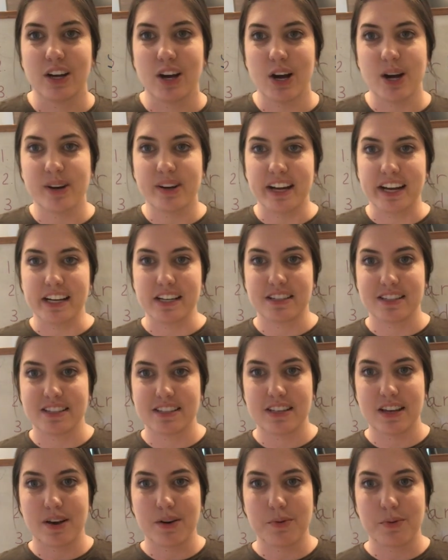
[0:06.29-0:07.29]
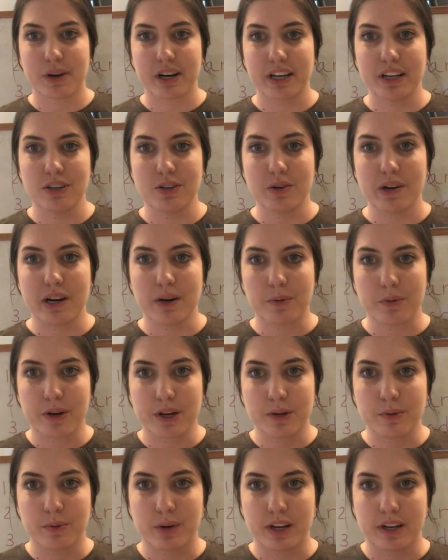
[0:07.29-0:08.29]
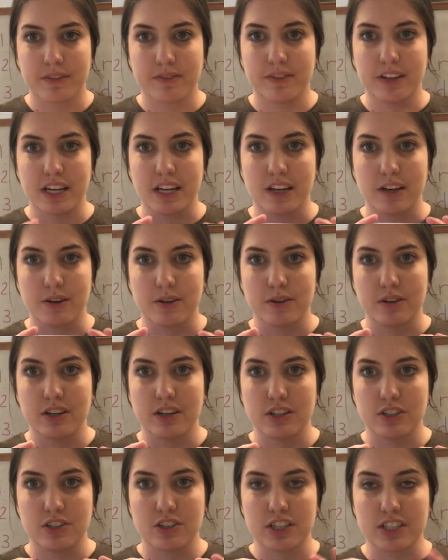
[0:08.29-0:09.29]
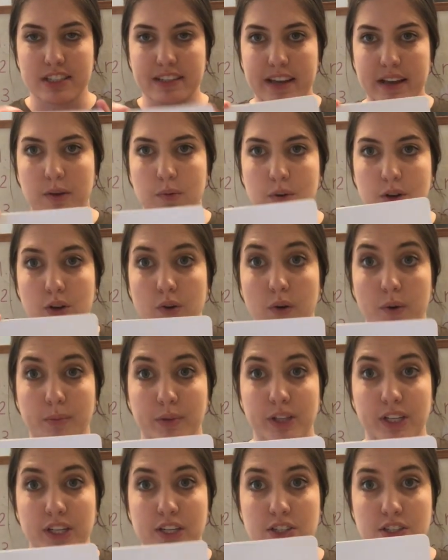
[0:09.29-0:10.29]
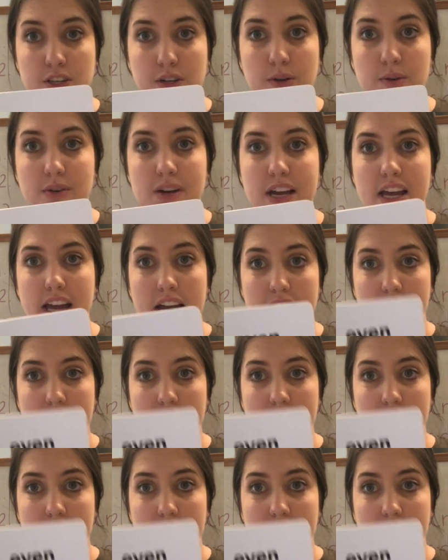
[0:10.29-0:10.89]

All right, so we're gonna do our word work video just like we normally do.